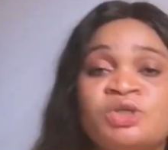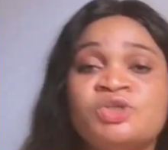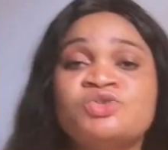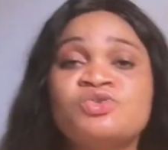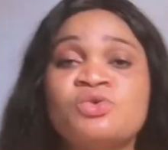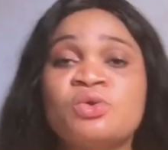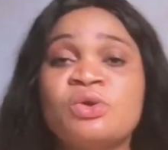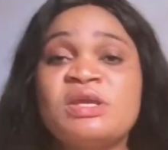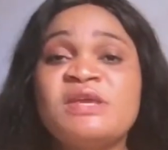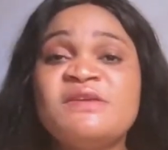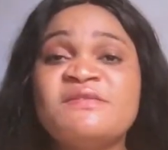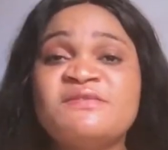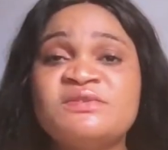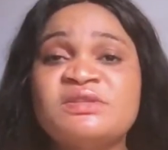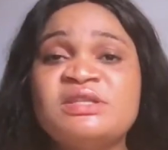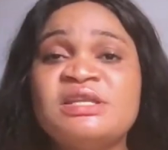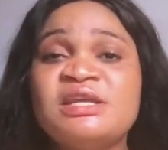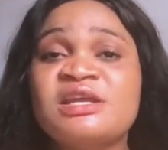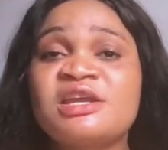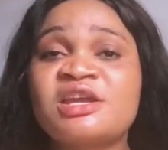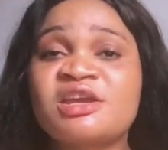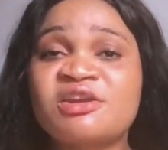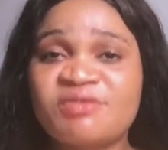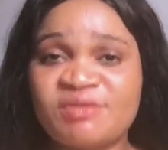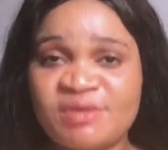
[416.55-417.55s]
So even
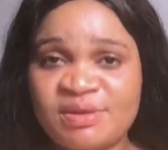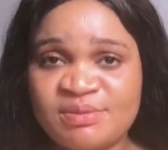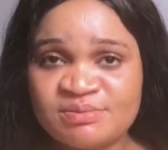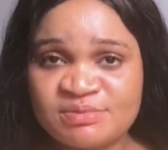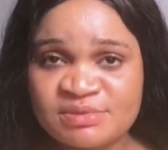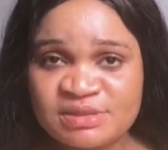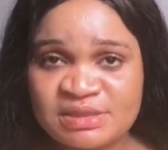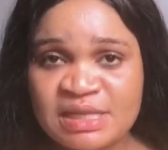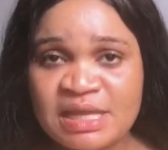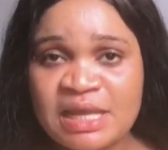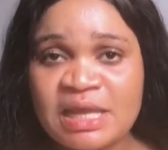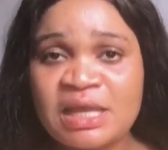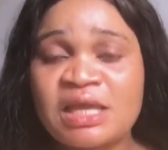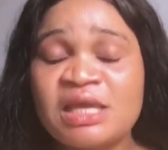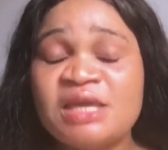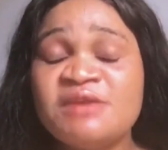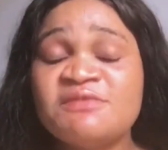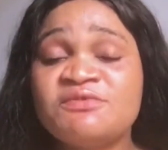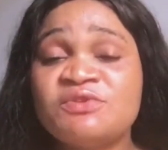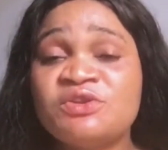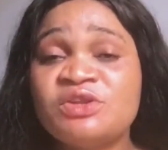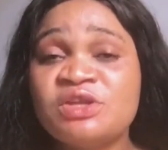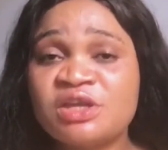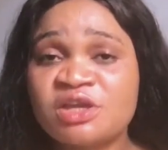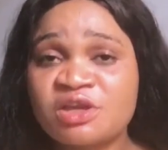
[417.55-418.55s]
the creams, like
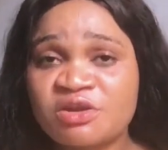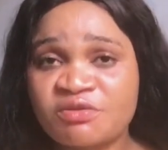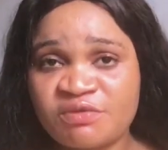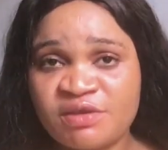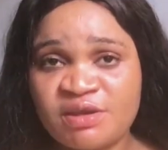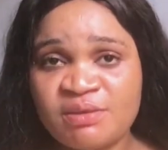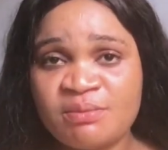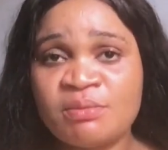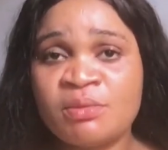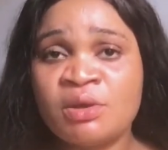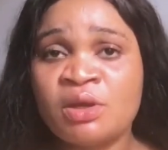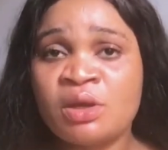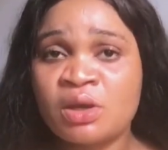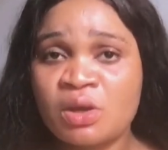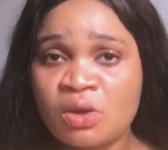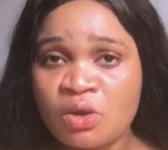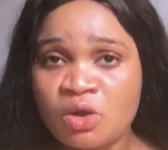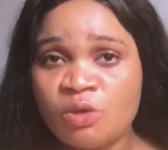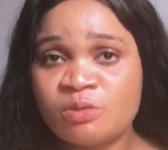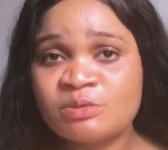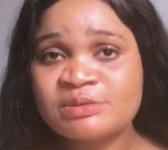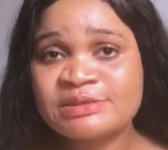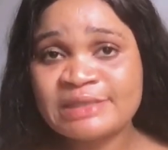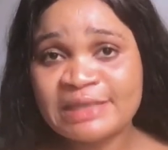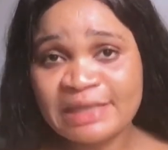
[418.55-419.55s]
even the cream
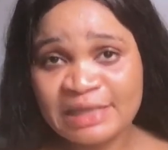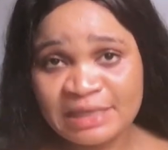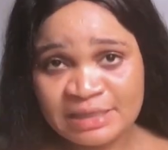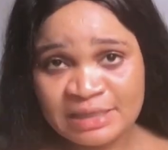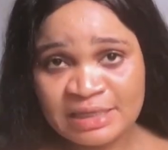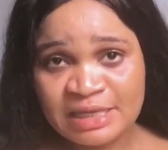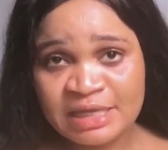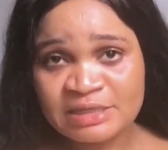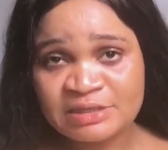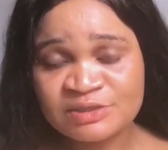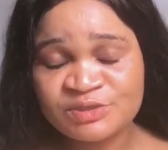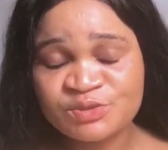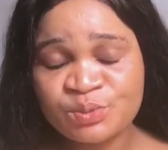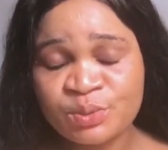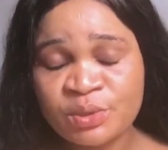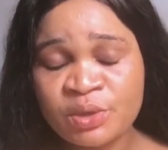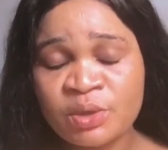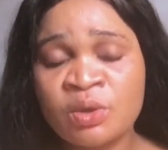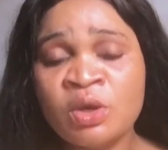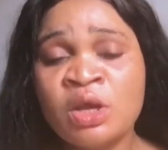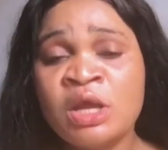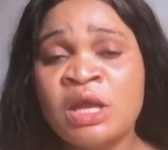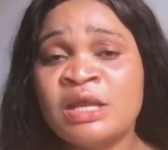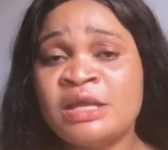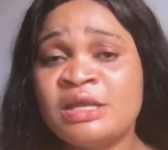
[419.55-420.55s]
comes like that as
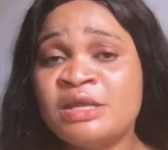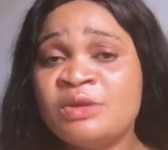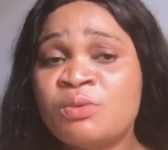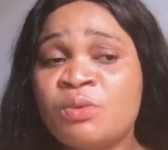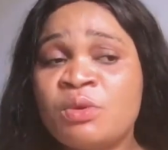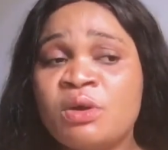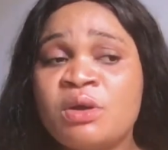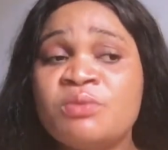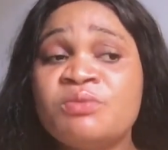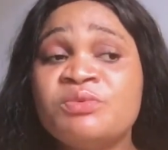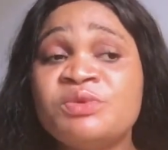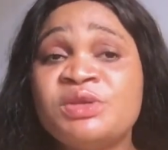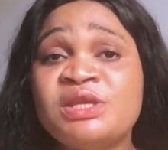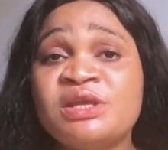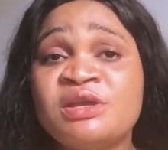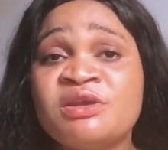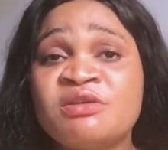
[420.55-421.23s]
well. The one with the